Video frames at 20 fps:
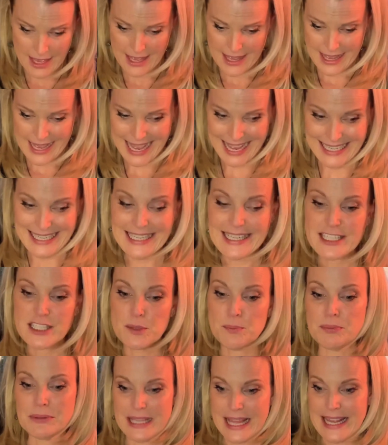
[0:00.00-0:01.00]
And it
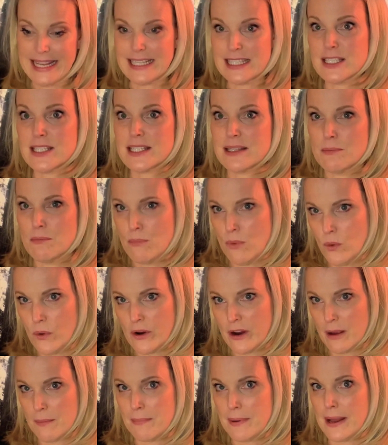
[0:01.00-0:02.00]
explains more
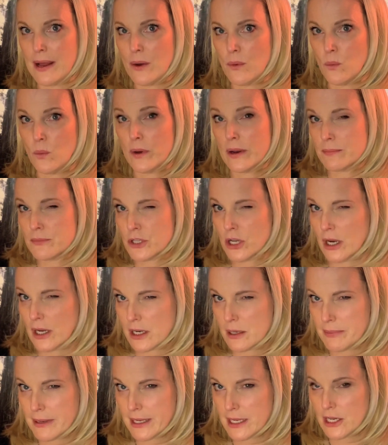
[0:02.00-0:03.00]
about what I'm talking
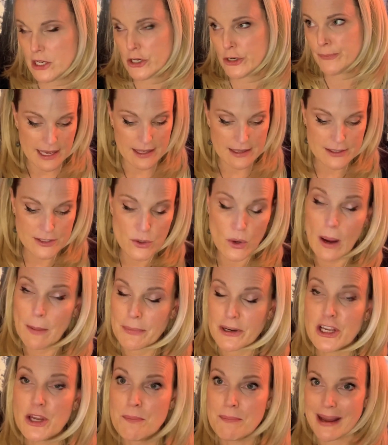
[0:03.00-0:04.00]
about here. So I'm going
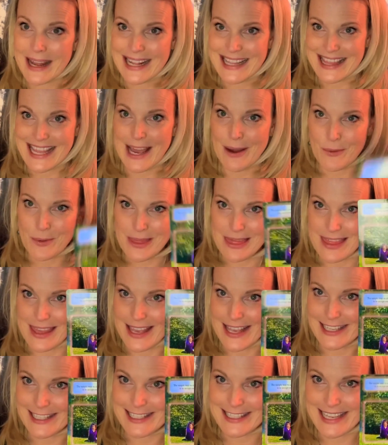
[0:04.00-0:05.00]
to combine that with
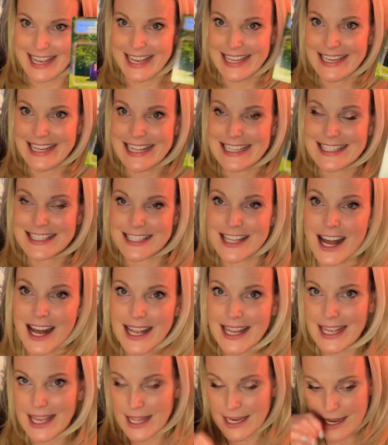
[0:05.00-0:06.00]
this. And it's
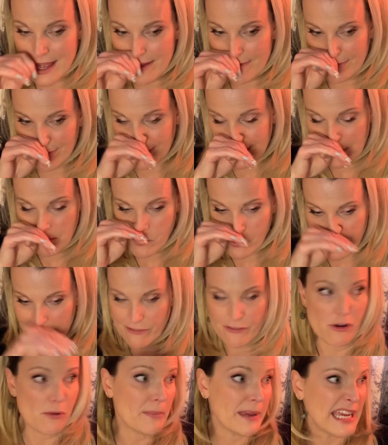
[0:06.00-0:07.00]
not enough anymore
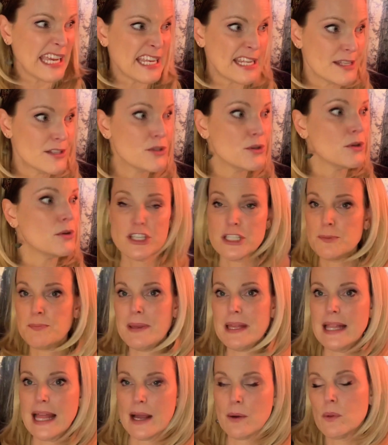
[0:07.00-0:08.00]
for me to just be
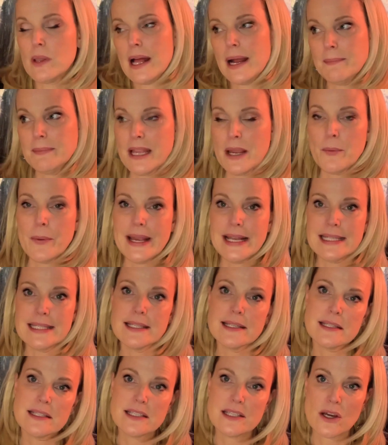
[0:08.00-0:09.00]
like, well, I'm not
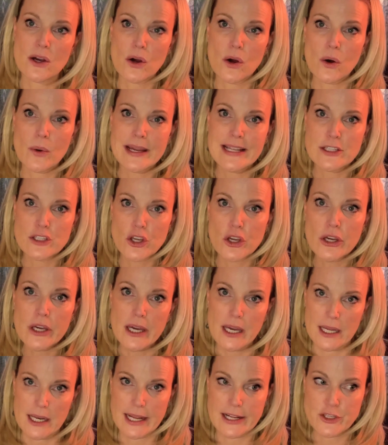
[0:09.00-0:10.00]
racist, so it's good.
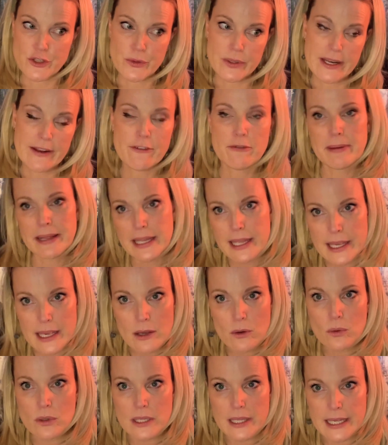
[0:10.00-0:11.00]
I treat everybody
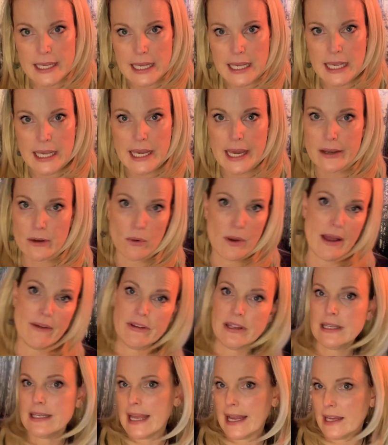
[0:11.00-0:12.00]
equally. I don't have
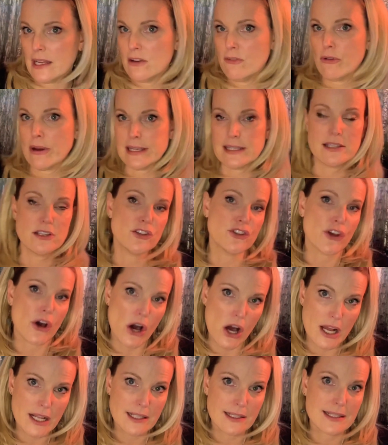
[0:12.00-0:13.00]
any negative racist
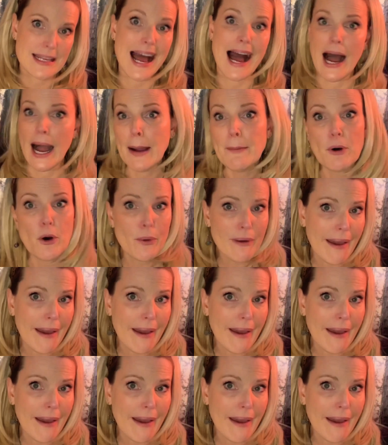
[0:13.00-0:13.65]
thoughts. I'm okay.